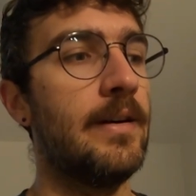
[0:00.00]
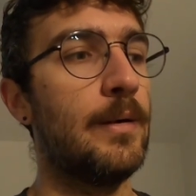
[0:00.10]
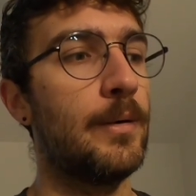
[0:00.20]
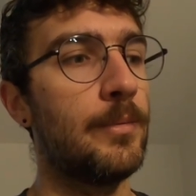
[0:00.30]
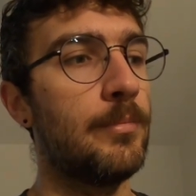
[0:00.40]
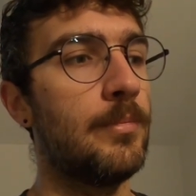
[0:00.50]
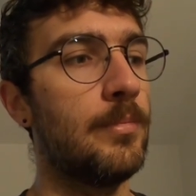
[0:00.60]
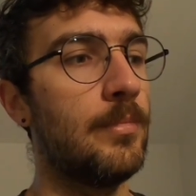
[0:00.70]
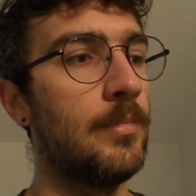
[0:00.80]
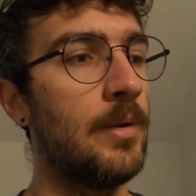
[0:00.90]

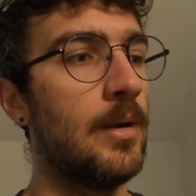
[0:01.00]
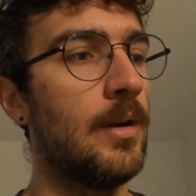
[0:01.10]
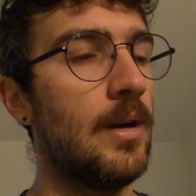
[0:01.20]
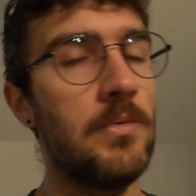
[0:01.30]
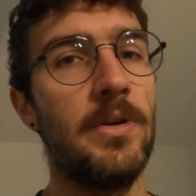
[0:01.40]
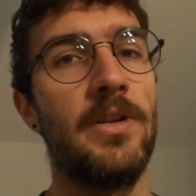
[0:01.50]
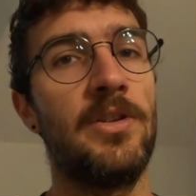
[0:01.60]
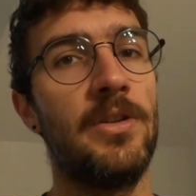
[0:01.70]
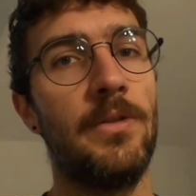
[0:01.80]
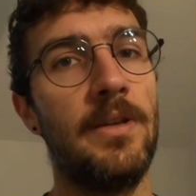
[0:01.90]
I wanted to
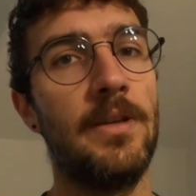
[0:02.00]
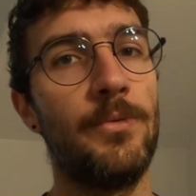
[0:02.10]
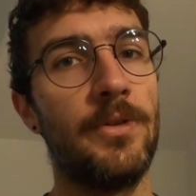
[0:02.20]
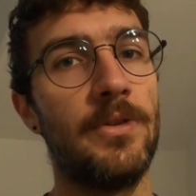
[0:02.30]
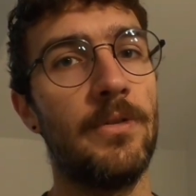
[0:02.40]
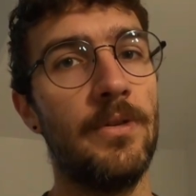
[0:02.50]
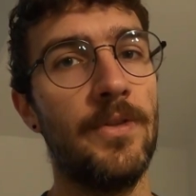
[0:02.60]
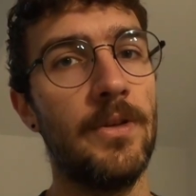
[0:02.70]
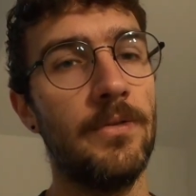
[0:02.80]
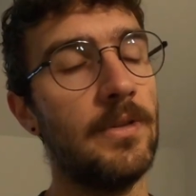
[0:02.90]
show the end result of
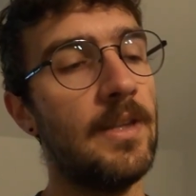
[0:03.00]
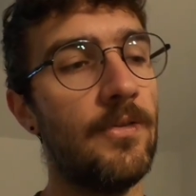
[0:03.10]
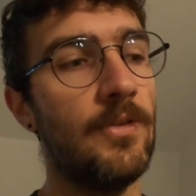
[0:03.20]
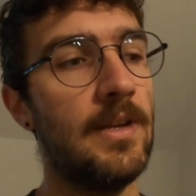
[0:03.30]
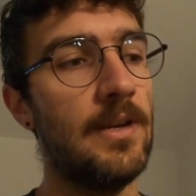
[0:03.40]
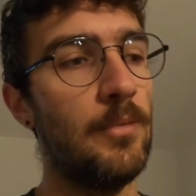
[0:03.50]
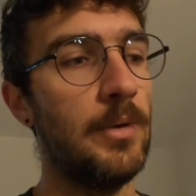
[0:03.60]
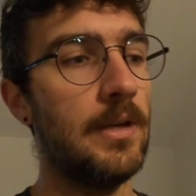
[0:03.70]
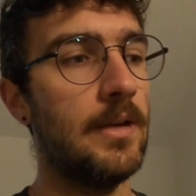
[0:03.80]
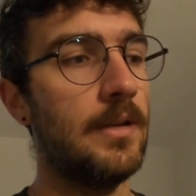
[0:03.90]
those in that video
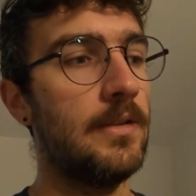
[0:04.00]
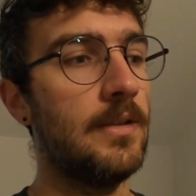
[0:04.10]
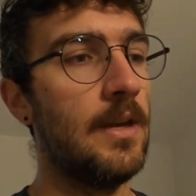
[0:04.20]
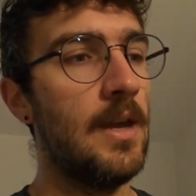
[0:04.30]
because